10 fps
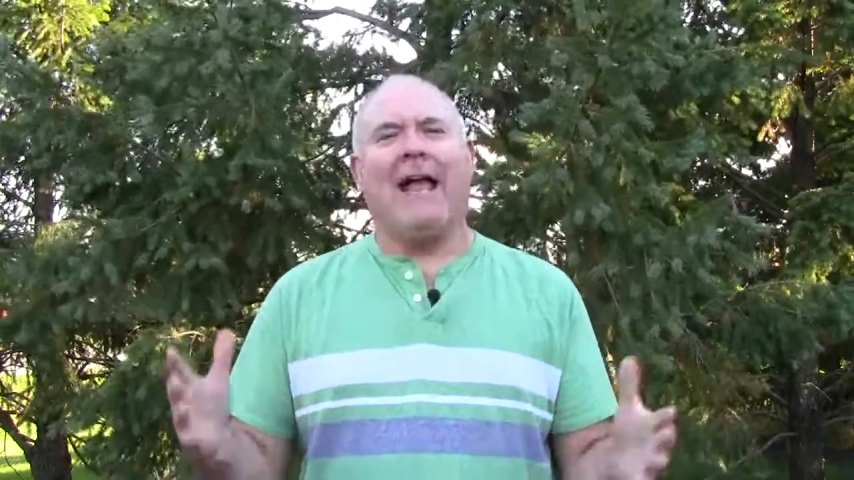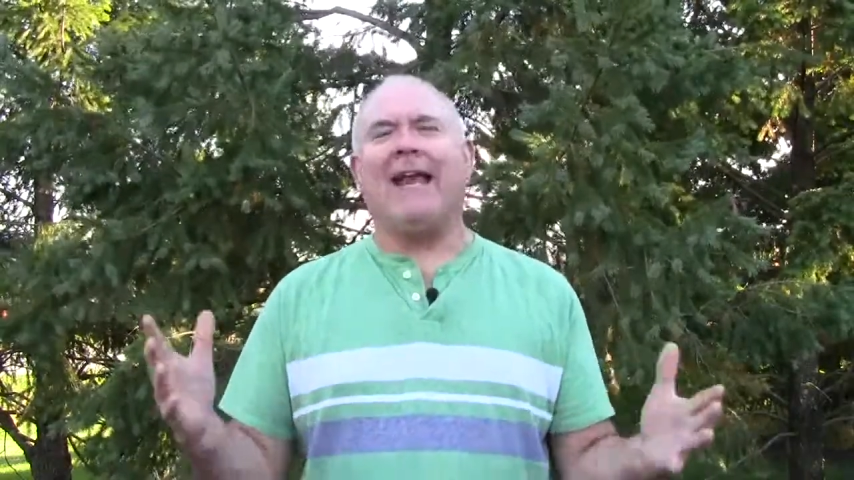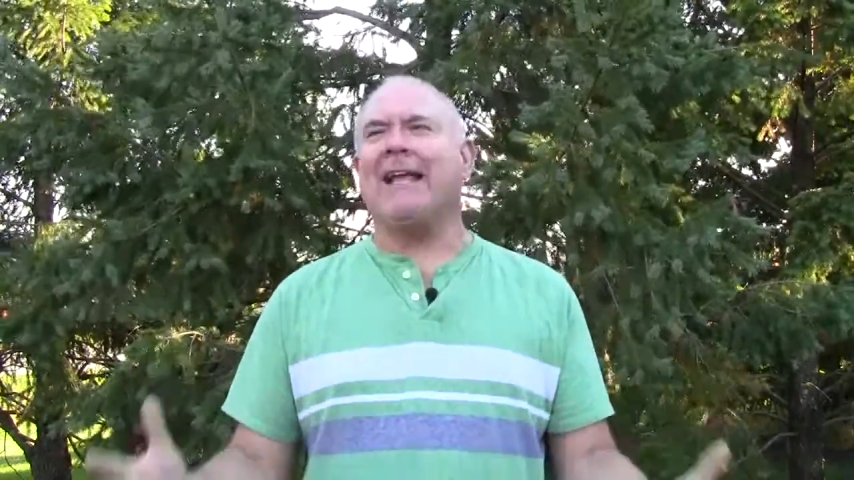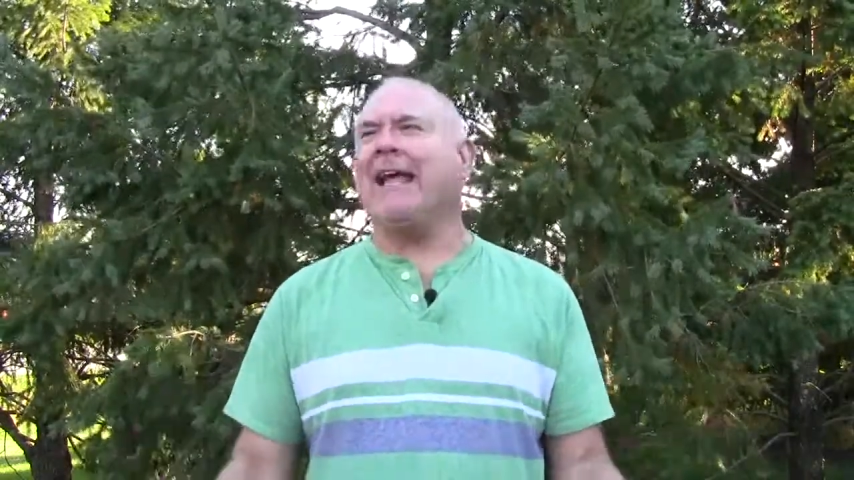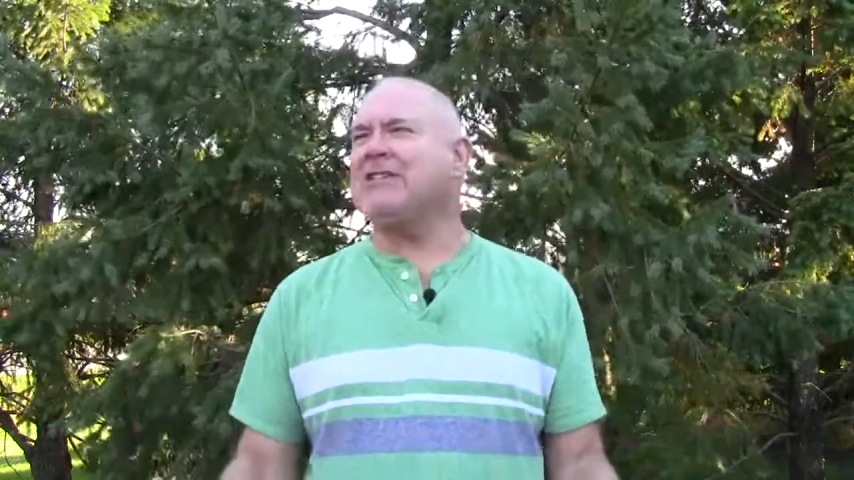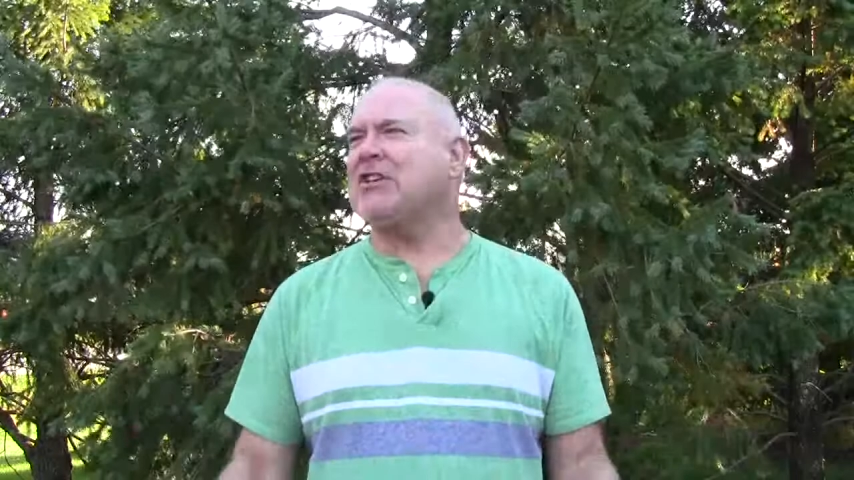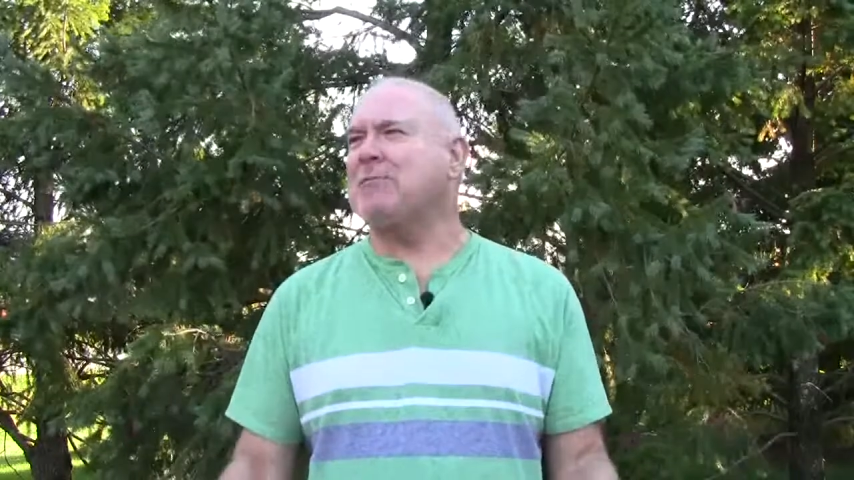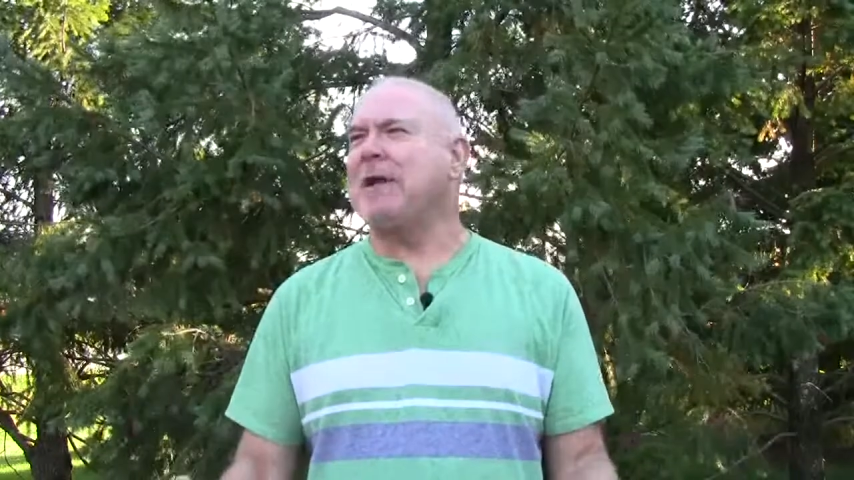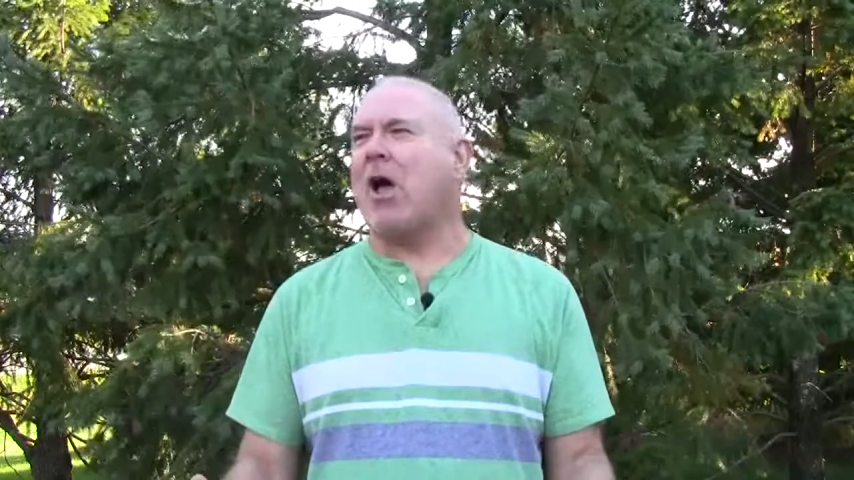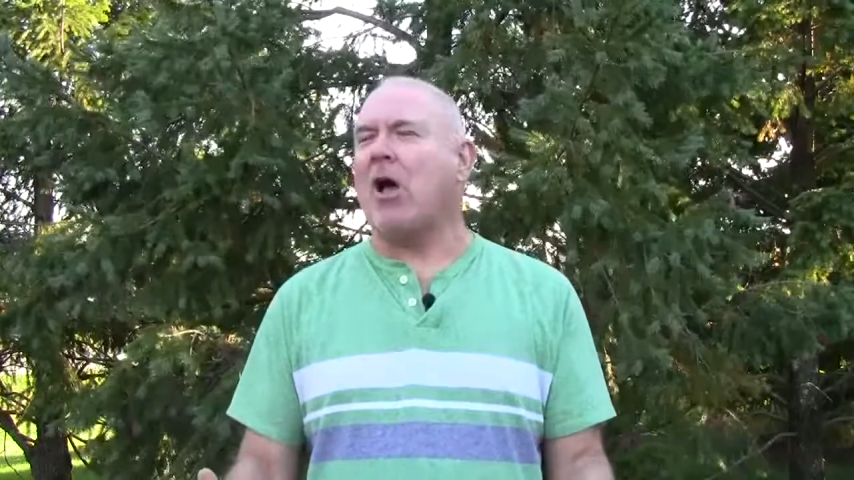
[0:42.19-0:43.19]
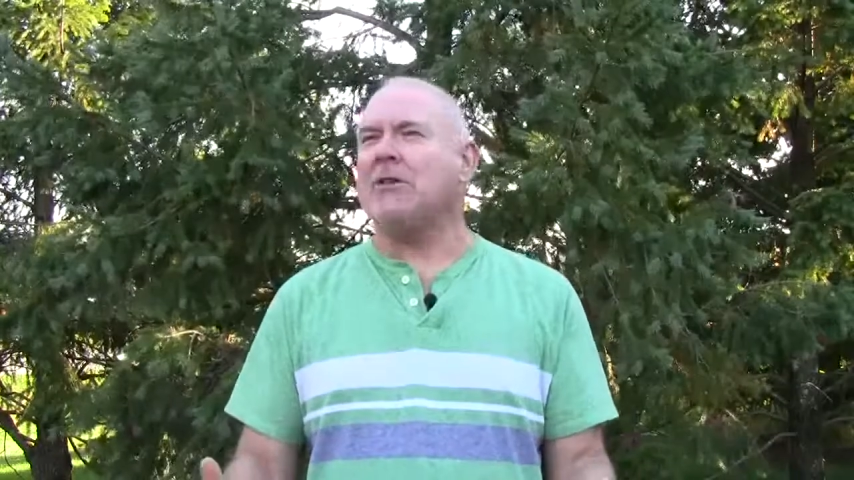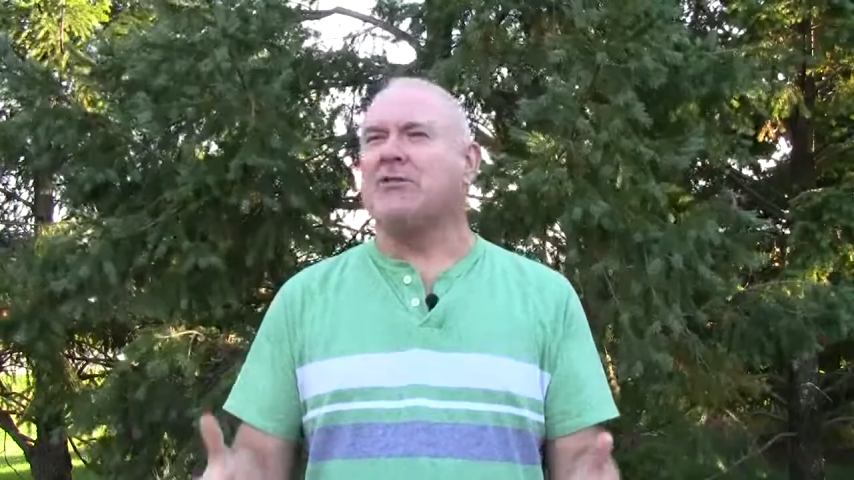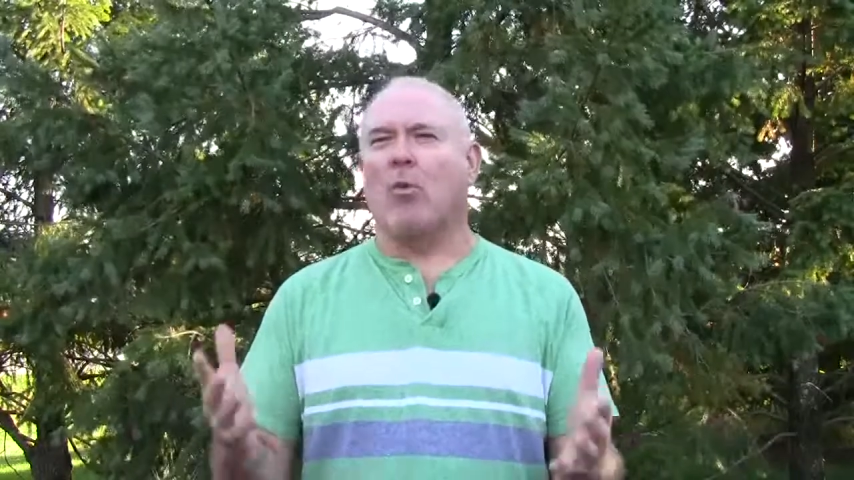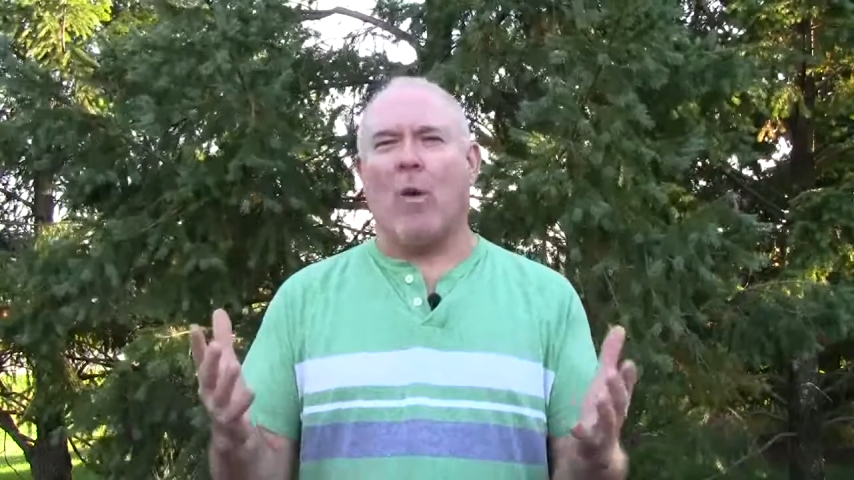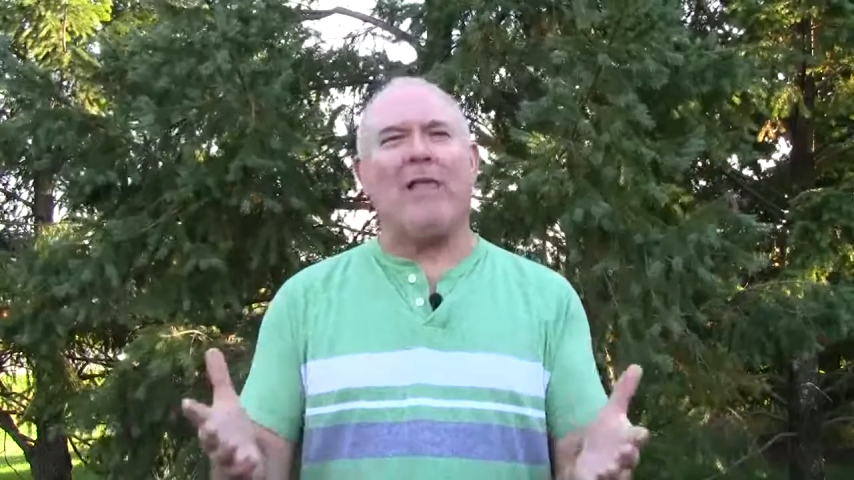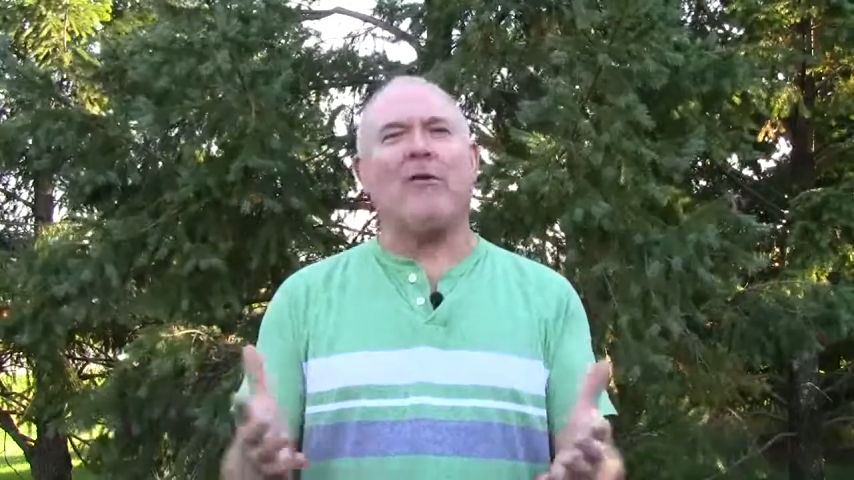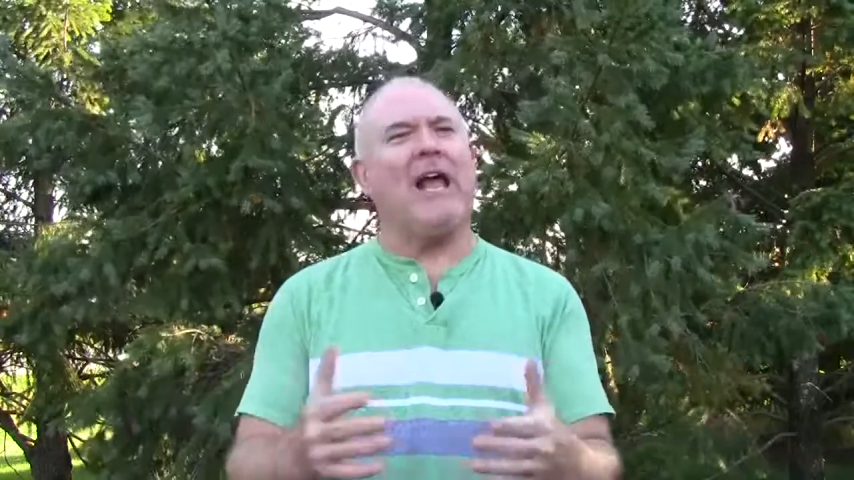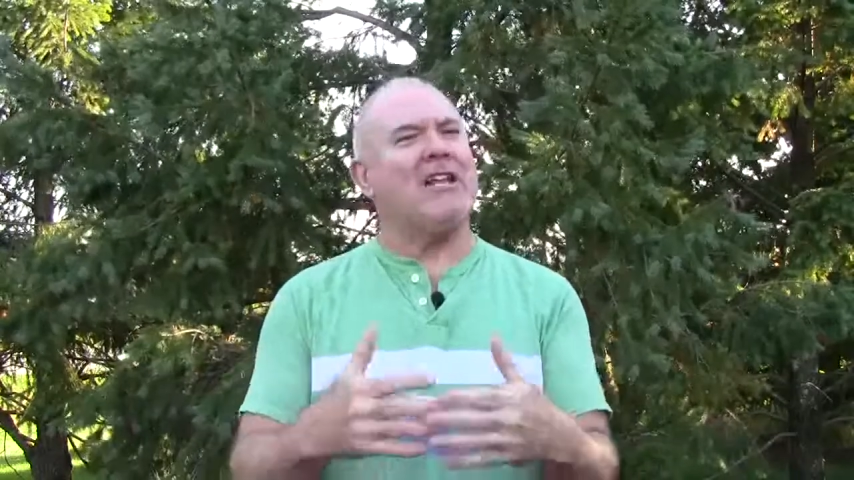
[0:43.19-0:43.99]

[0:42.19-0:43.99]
And I guess it's because the weather